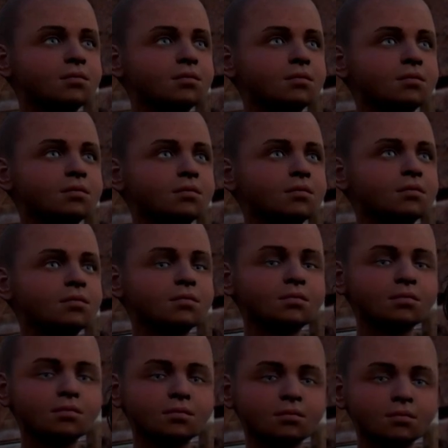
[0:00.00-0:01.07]

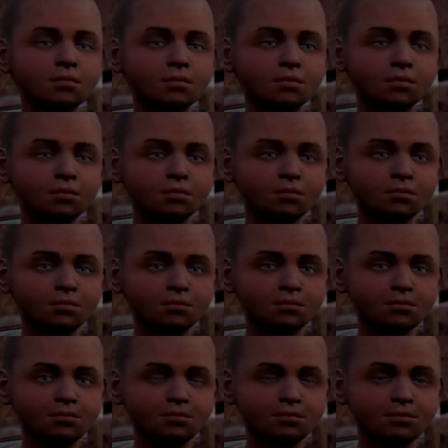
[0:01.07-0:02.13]

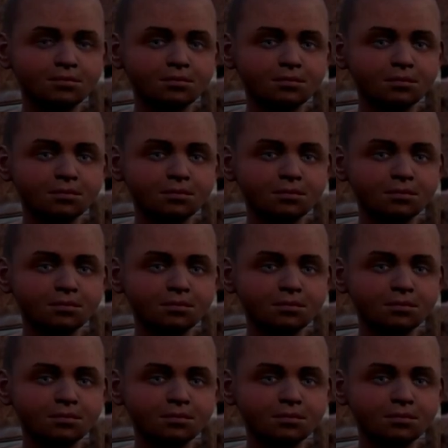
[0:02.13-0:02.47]
No words are spoken by the person on screen.